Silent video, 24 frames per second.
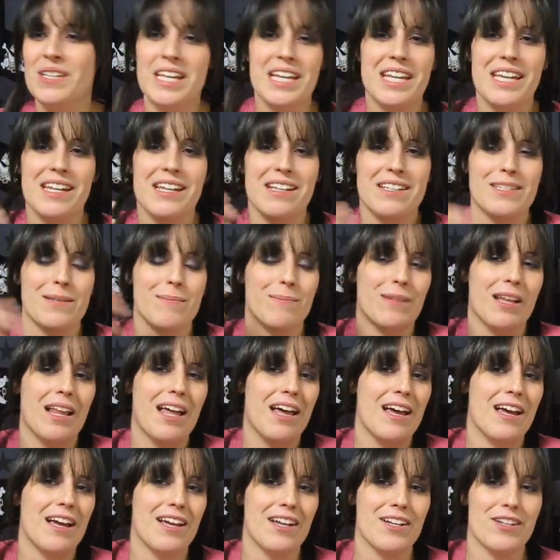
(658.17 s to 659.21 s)
eating some
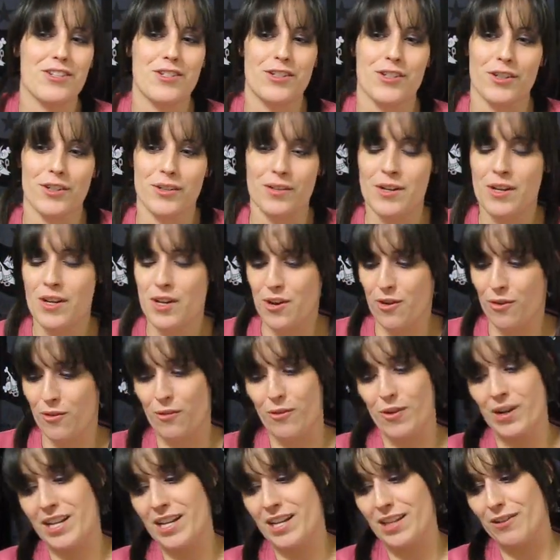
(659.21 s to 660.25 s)
lunch, or
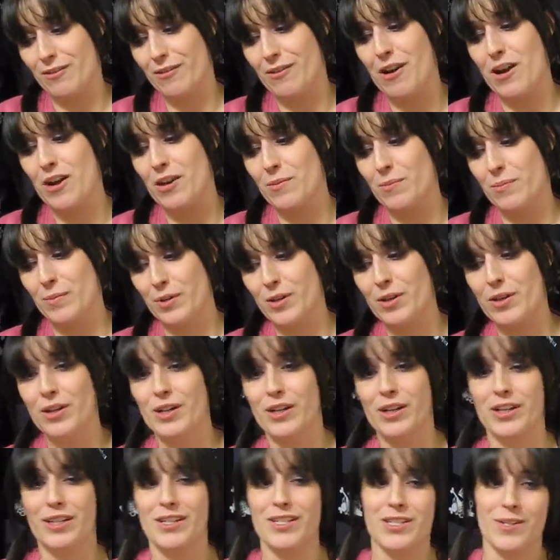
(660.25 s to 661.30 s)
reading the wrong
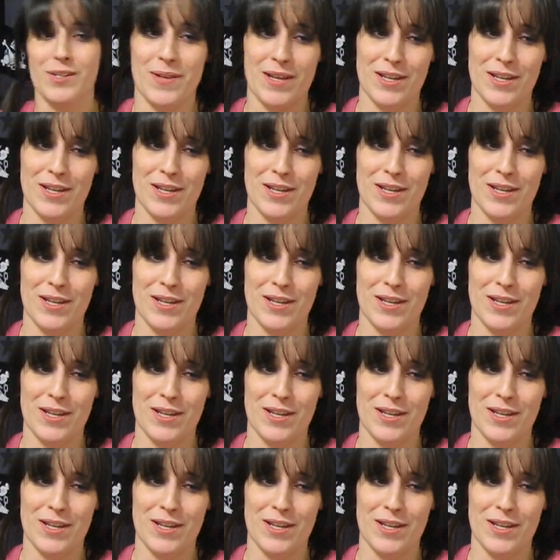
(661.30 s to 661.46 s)
book,